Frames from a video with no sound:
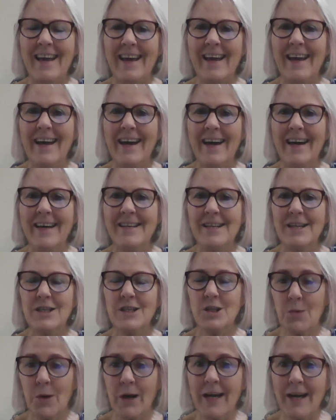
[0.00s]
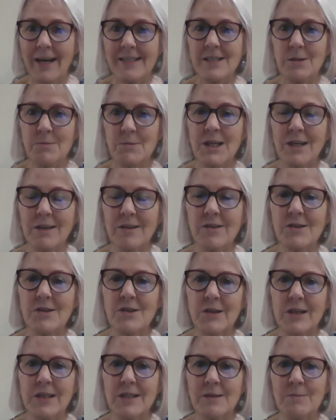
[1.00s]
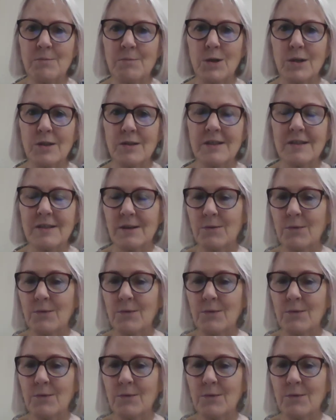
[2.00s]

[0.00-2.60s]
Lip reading: And so I asked him to illustrate some words.